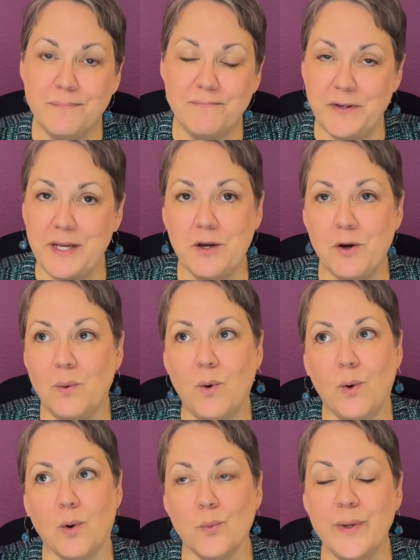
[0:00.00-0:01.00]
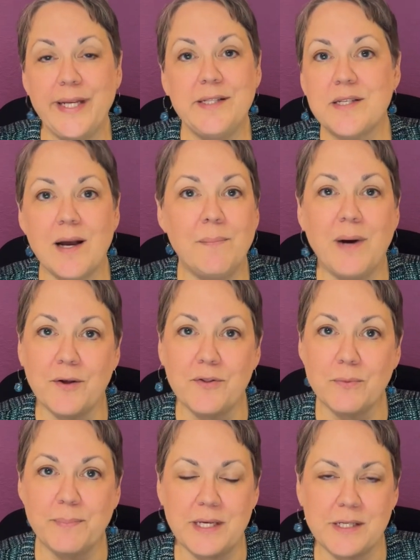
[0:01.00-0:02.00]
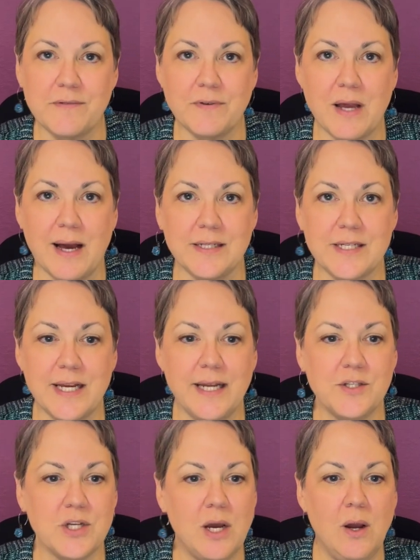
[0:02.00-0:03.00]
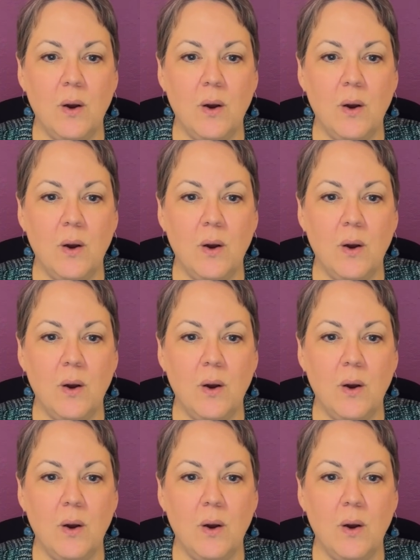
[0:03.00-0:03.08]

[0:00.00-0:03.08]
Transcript: video or read some other piece of content,